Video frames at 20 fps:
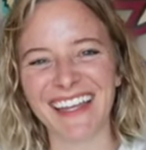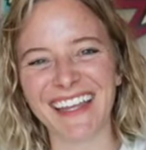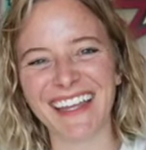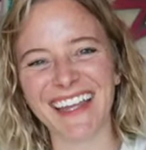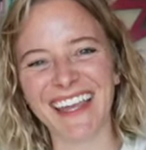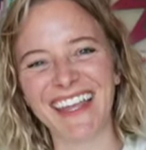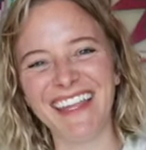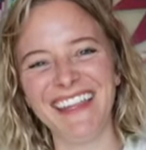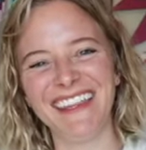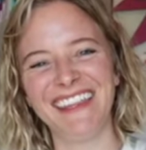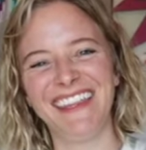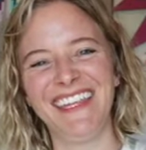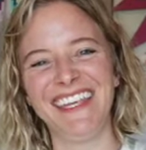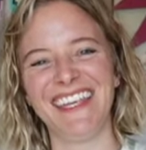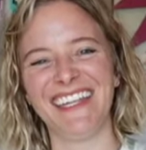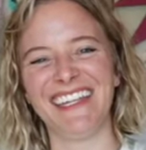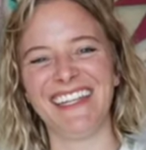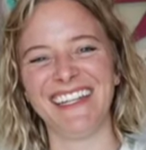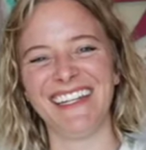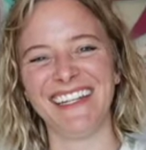And
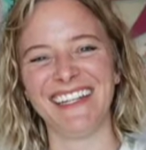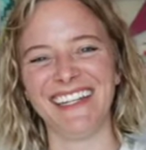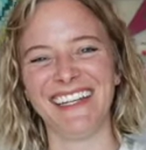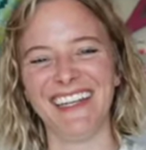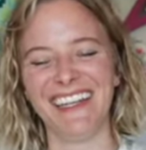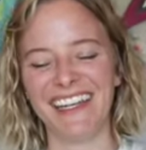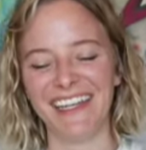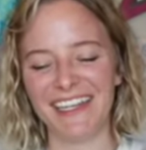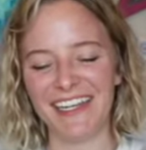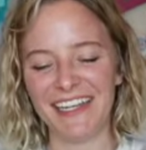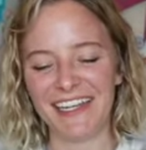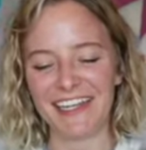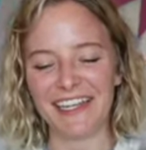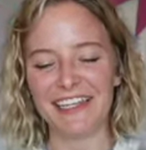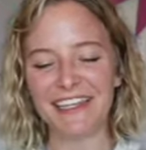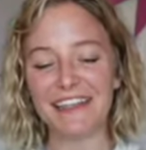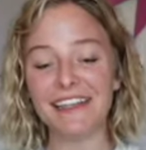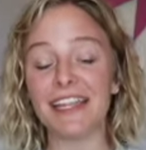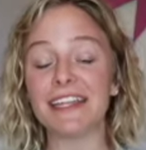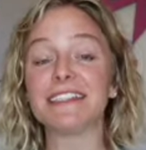then
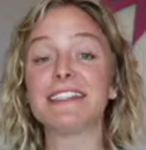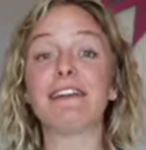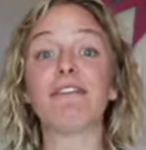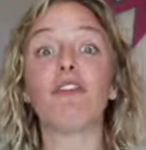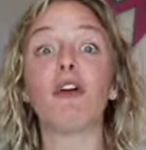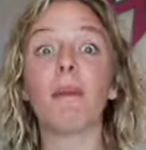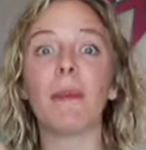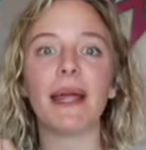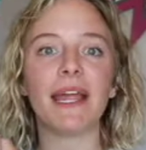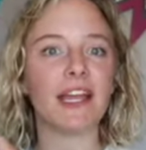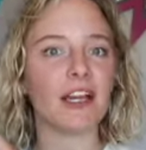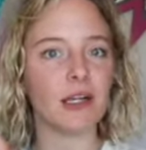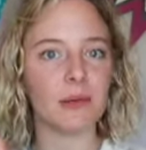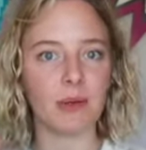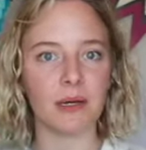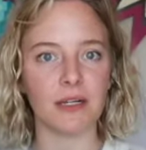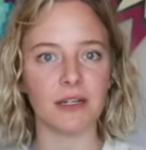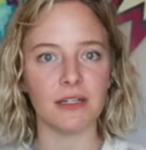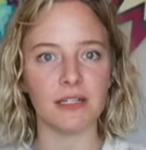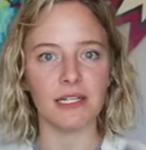that's it for my Harry
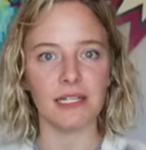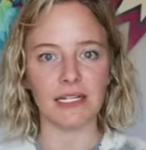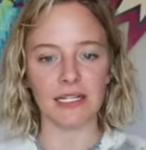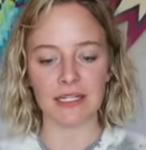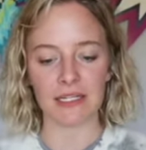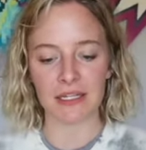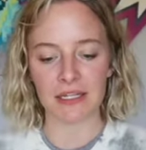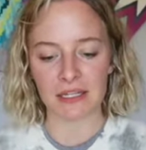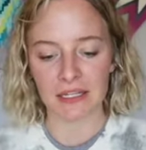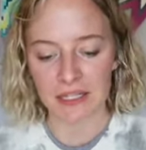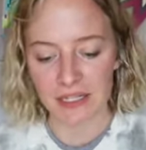Potter knitting.